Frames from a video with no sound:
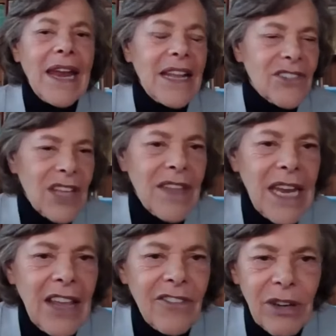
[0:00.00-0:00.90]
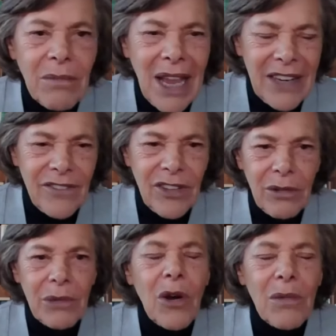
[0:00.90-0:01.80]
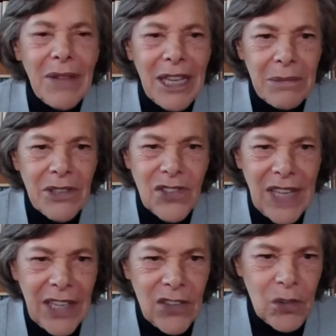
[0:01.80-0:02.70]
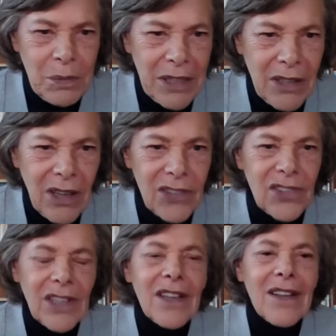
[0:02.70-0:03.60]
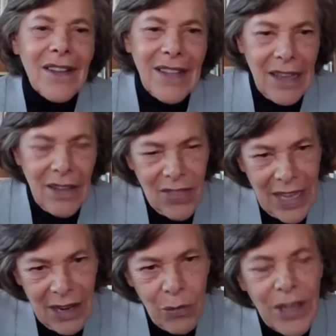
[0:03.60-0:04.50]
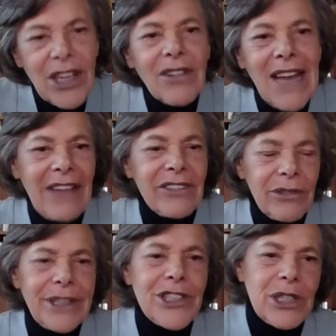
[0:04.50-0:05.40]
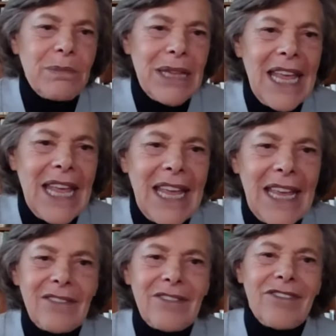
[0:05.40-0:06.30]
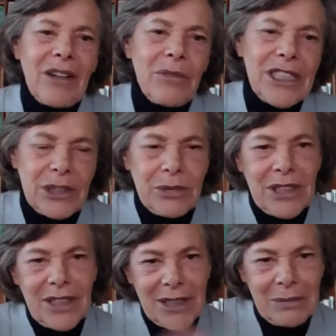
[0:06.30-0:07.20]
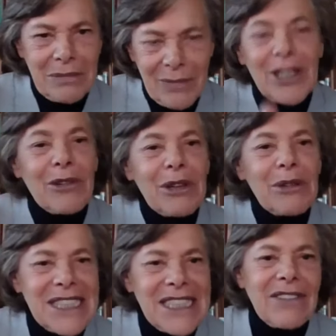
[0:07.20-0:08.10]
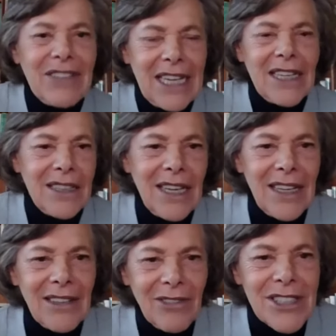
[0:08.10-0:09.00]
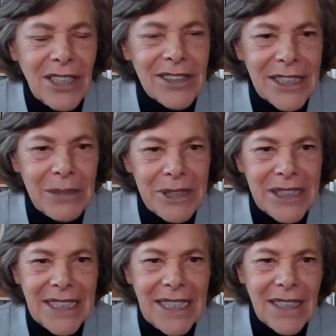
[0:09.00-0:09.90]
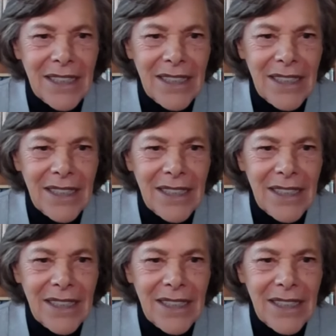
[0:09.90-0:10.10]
and I said that if we're mindful, we won't make mistakes because we don't have a rigid plan from which we would deviate and result in a mistake.